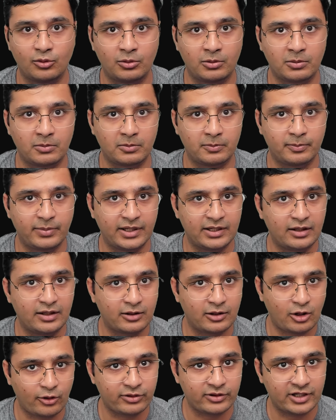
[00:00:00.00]
Bun is now
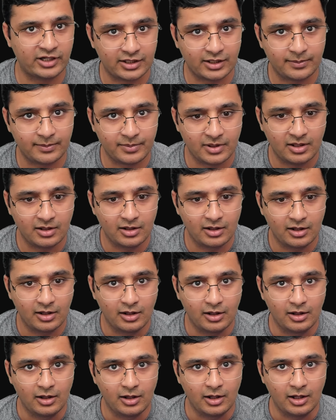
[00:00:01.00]
set up.
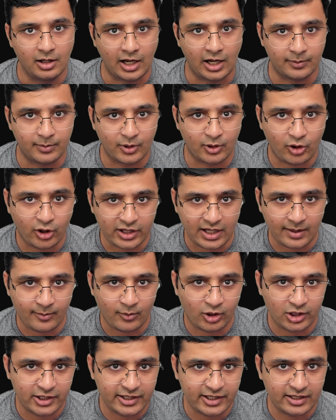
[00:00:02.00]
And because I am
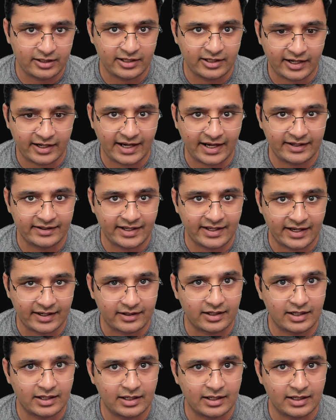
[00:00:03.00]
already in the right directory,